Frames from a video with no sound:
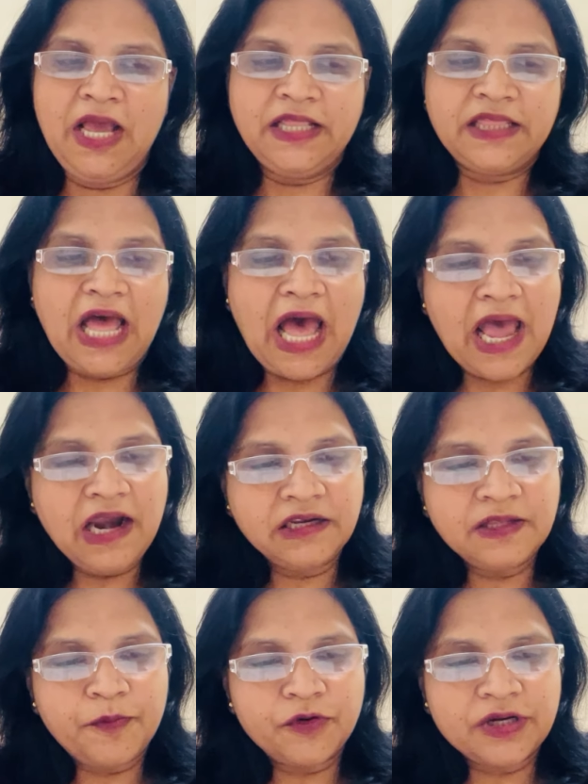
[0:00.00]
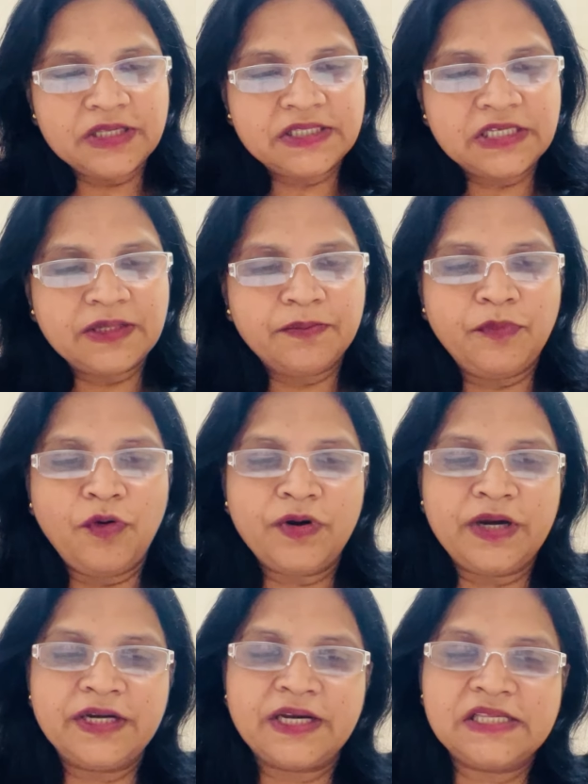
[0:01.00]
The higher the potency, the more
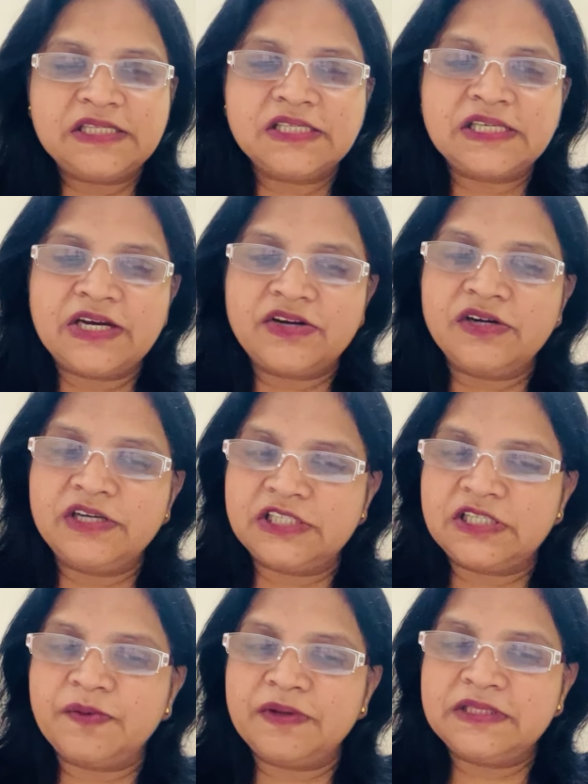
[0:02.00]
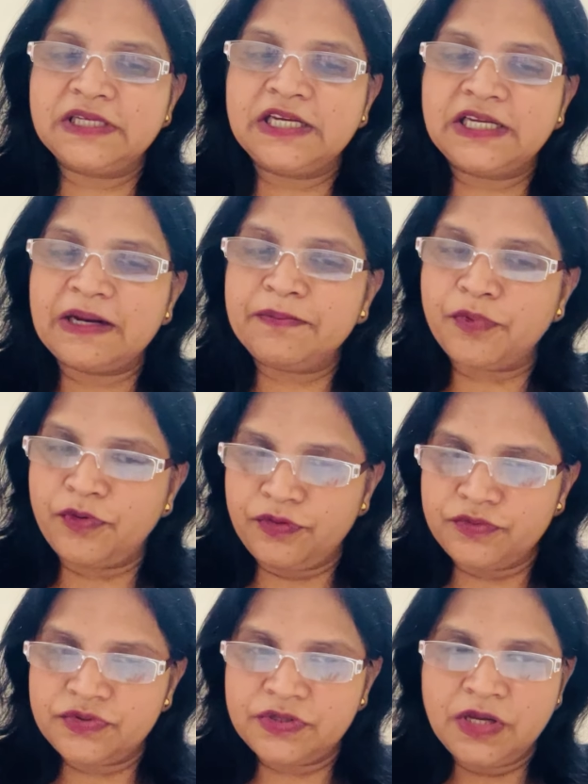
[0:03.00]
intense the central disturbance it can
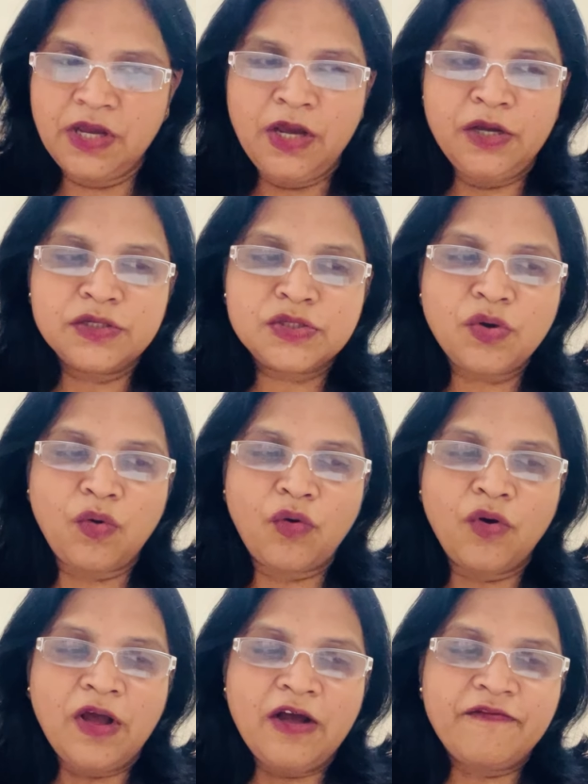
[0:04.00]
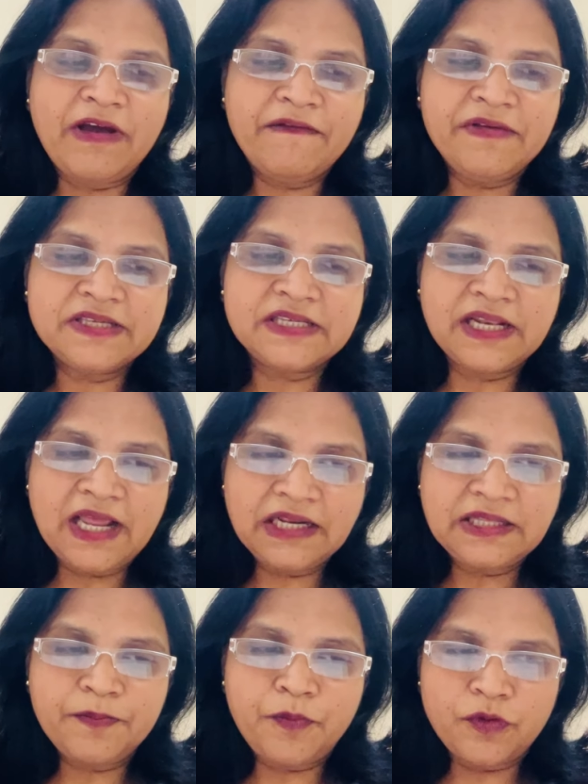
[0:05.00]
produce. So, when we select
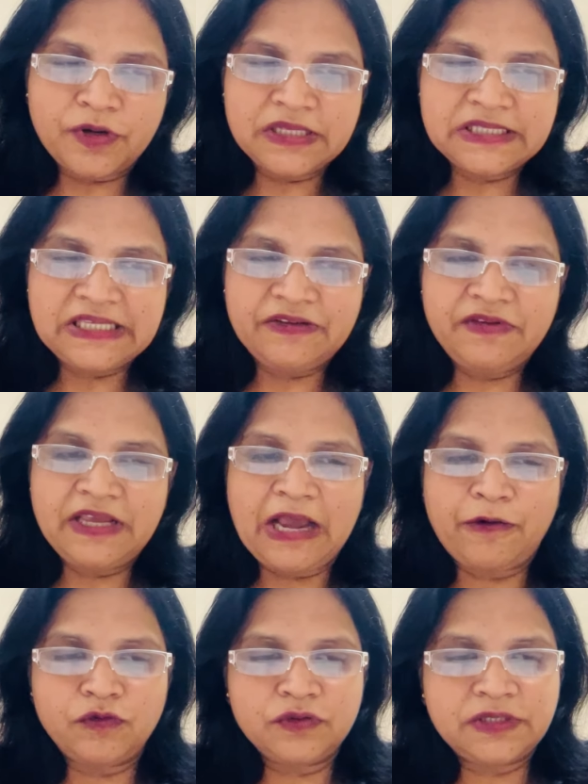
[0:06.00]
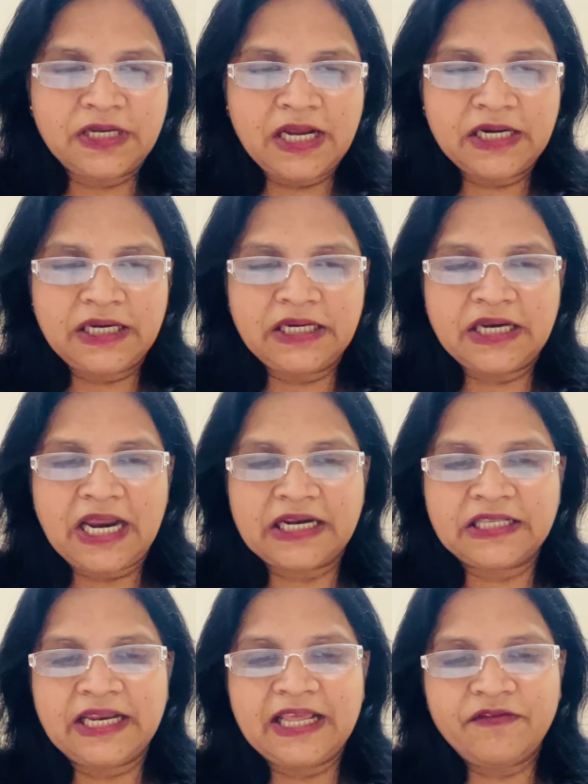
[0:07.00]
the potency, we have to select it at
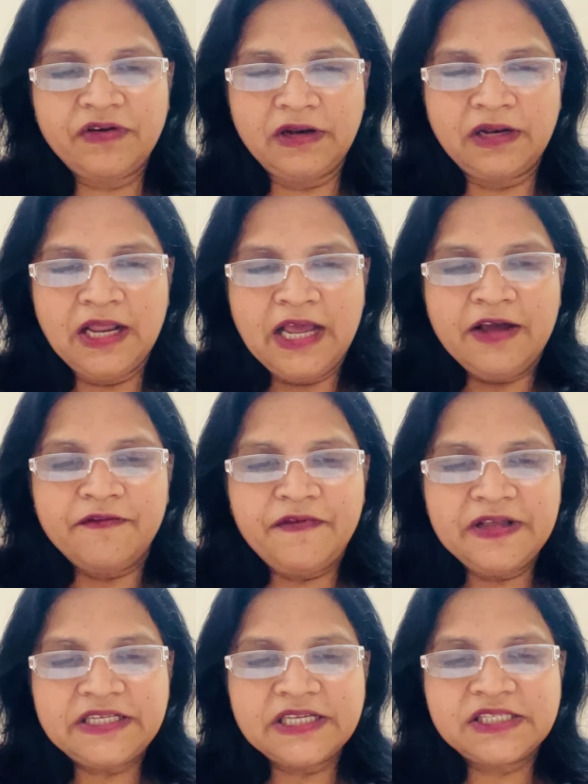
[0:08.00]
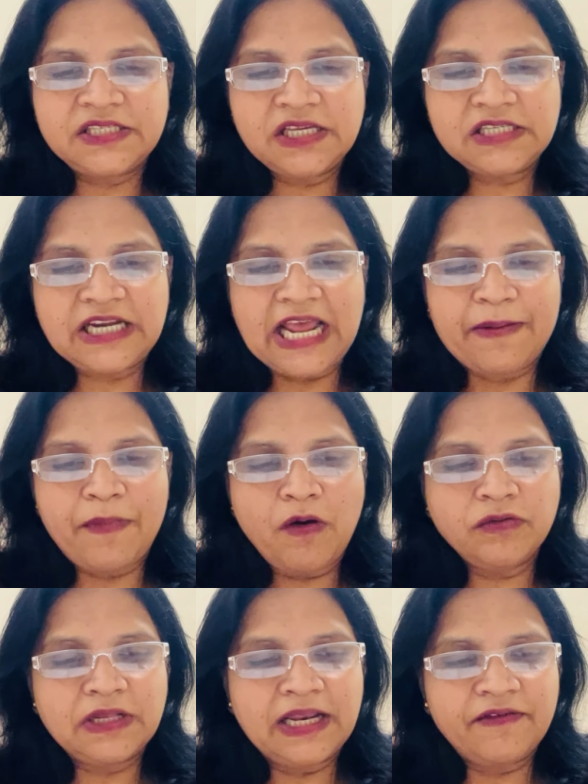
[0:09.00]
the level which is just
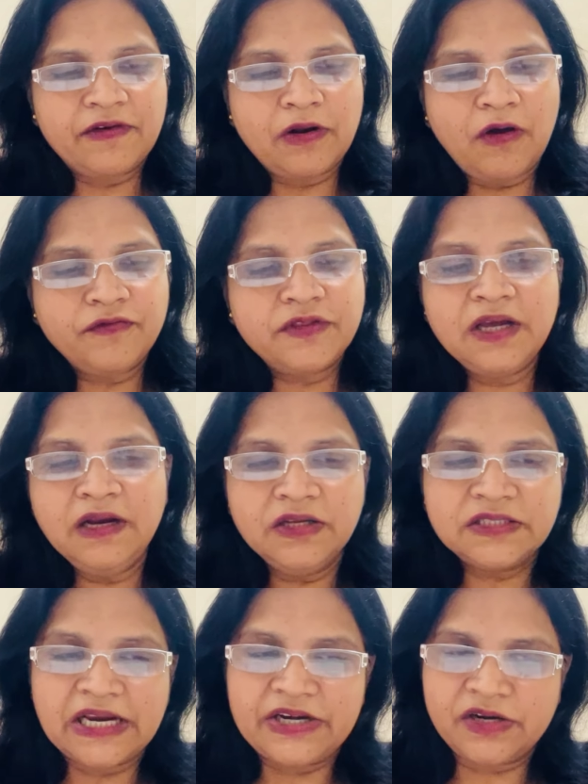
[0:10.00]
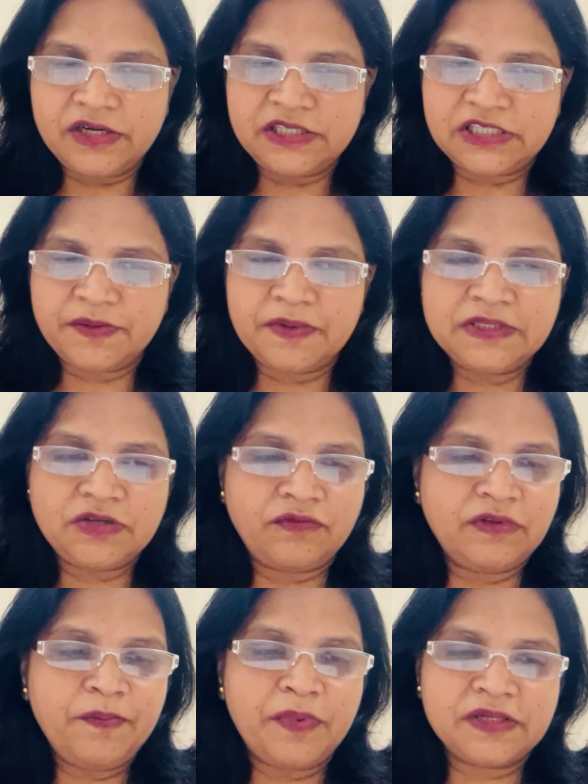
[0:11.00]
above the level of the central disturbance of
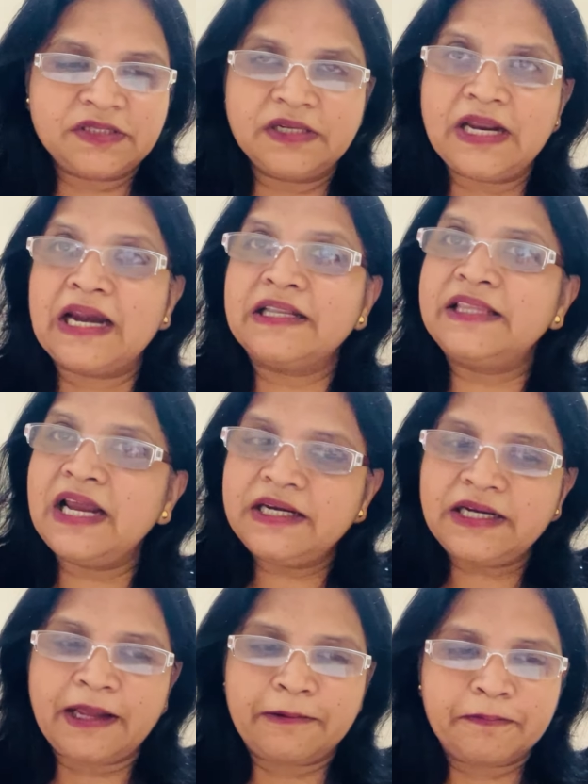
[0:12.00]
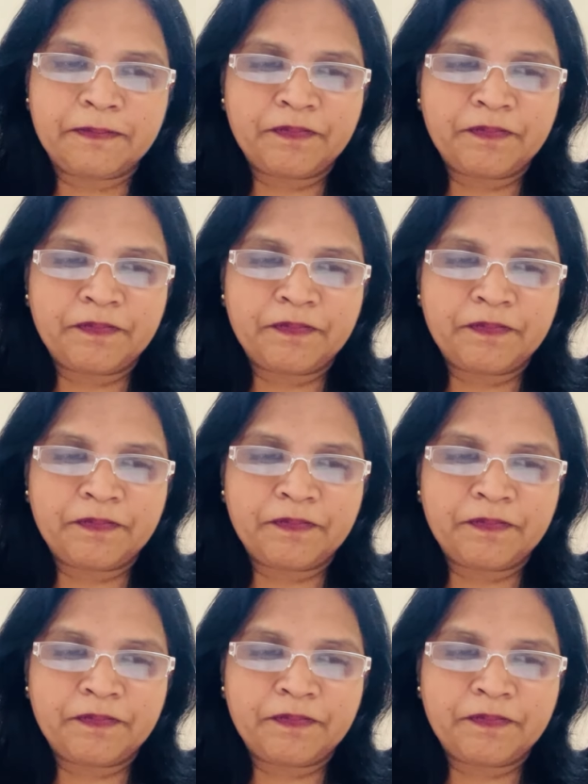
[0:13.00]
the person at that time.